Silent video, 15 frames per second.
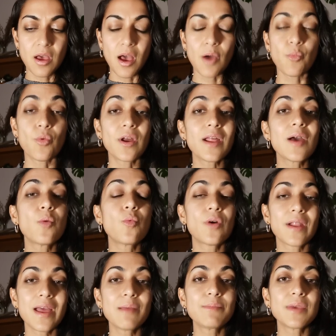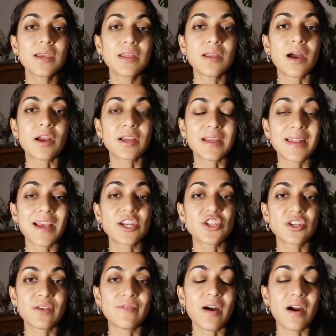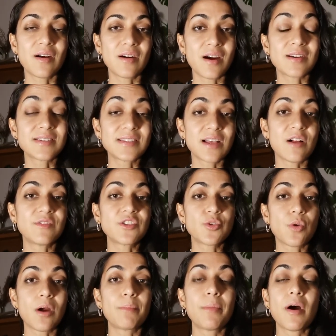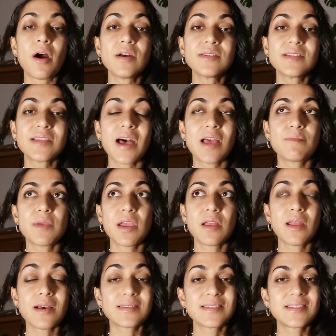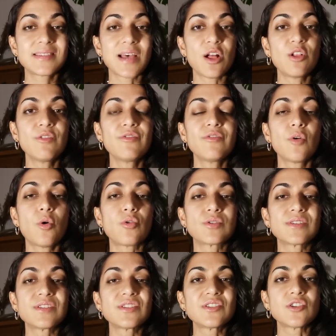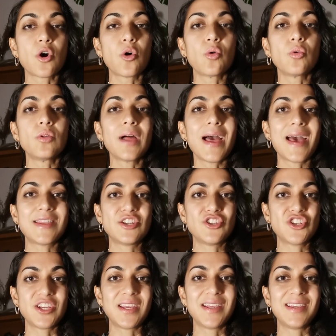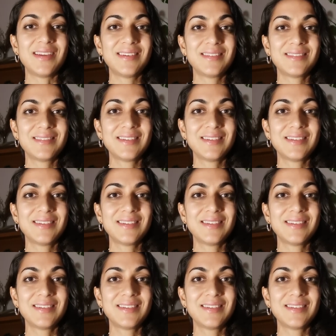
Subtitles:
and what I mean a connection of ourself to our parts is I mean self or soul energy.